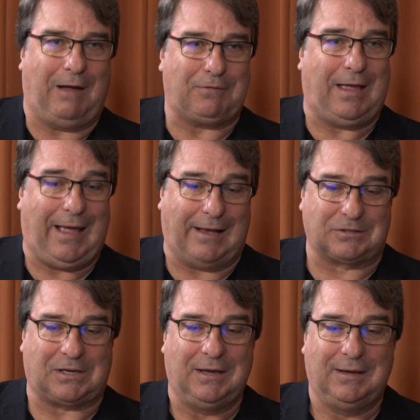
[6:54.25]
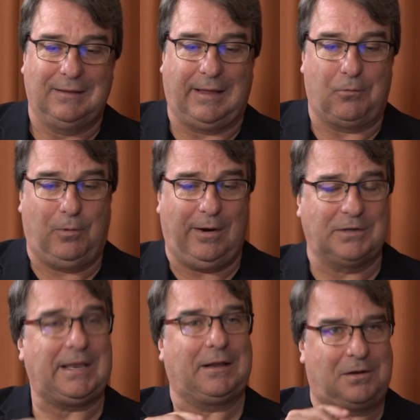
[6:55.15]
I have to ask, like, where
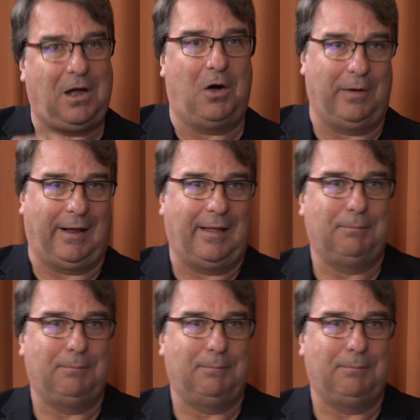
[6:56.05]
is that going?